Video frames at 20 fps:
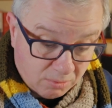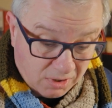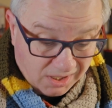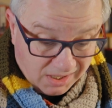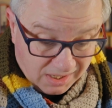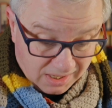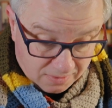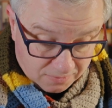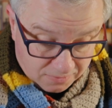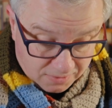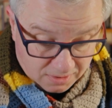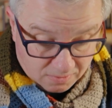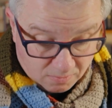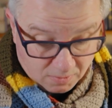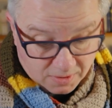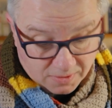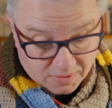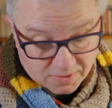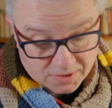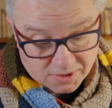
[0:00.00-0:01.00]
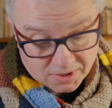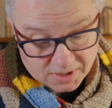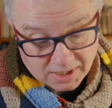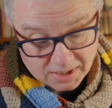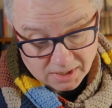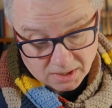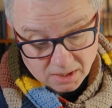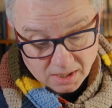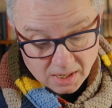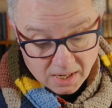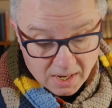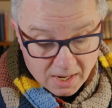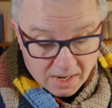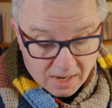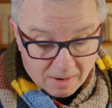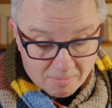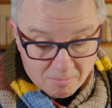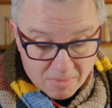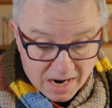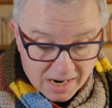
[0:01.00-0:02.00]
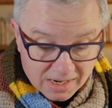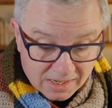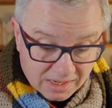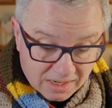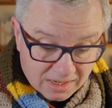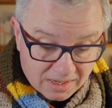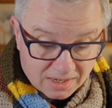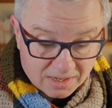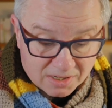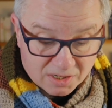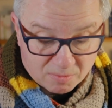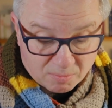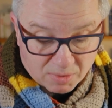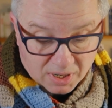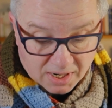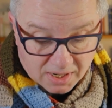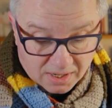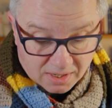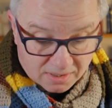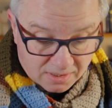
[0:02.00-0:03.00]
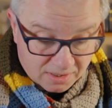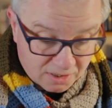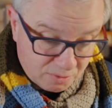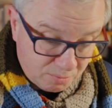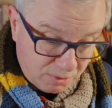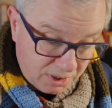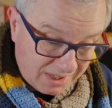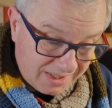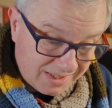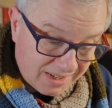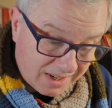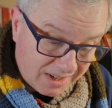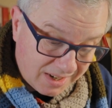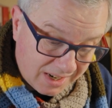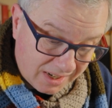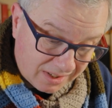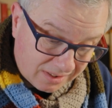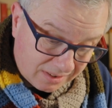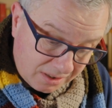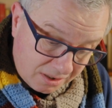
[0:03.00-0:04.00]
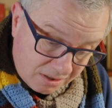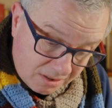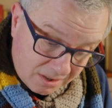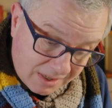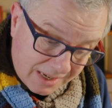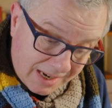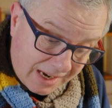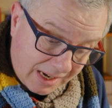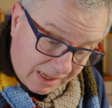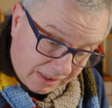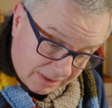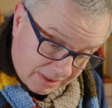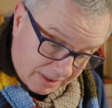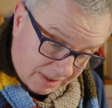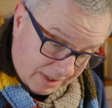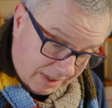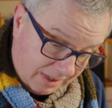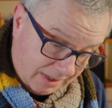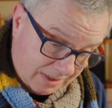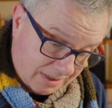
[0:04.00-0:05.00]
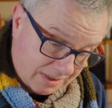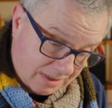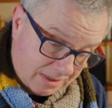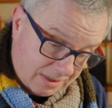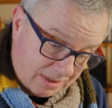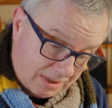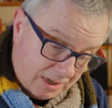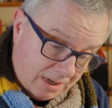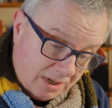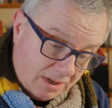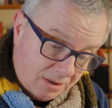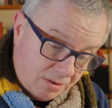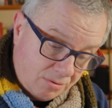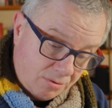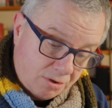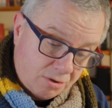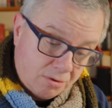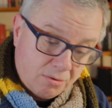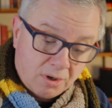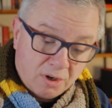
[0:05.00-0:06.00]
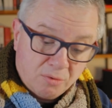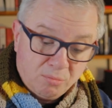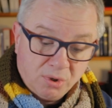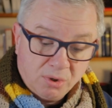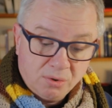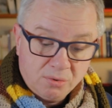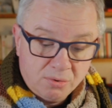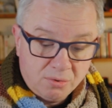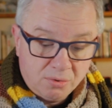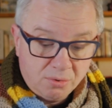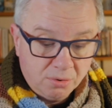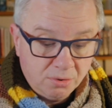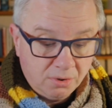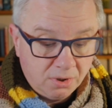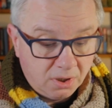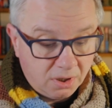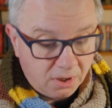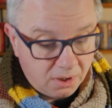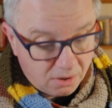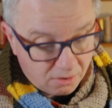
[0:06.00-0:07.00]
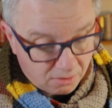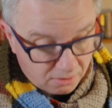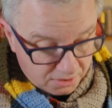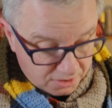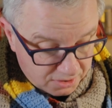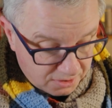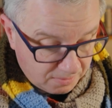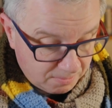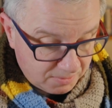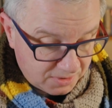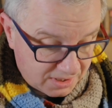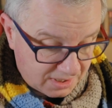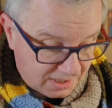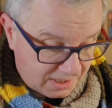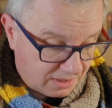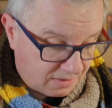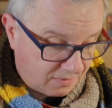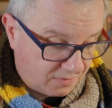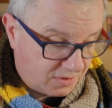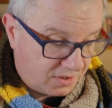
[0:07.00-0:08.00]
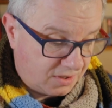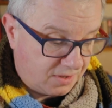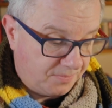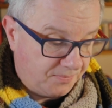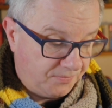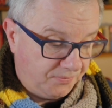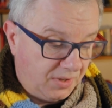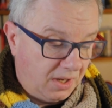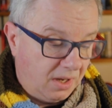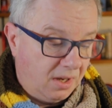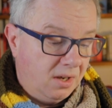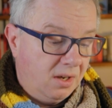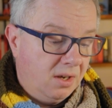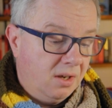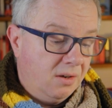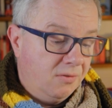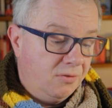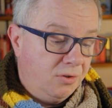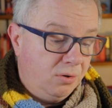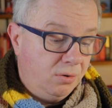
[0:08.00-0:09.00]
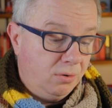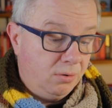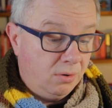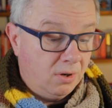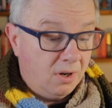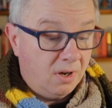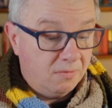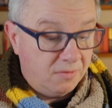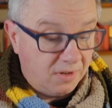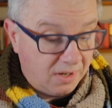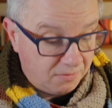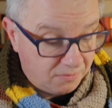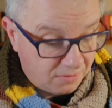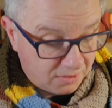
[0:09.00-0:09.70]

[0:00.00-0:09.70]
gifted with the skill, a man can aspire to speak directly to the Elderlings, those who are below only the gods themselves. Few have ever